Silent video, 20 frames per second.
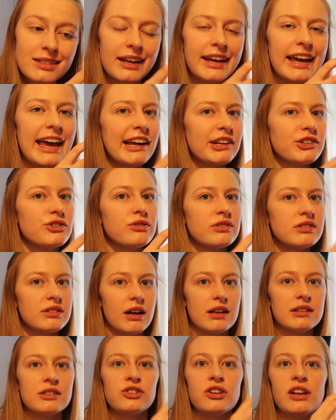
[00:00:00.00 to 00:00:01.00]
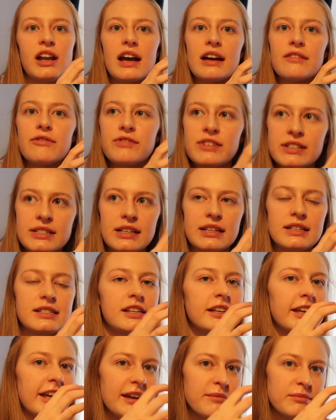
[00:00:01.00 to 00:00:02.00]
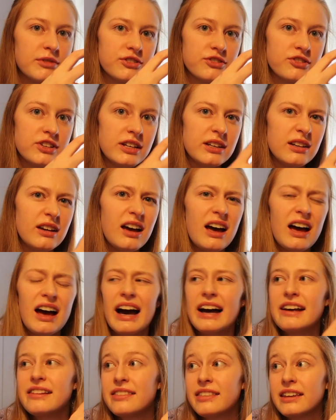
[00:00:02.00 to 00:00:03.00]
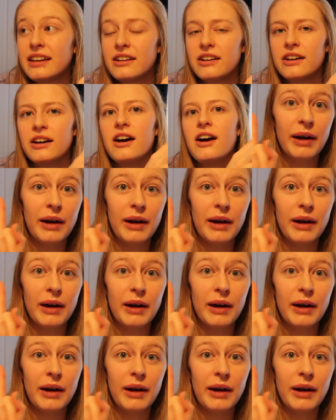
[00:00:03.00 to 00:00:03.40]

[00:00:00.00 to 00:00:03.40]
like actual science, so like physics and chemistry, I think.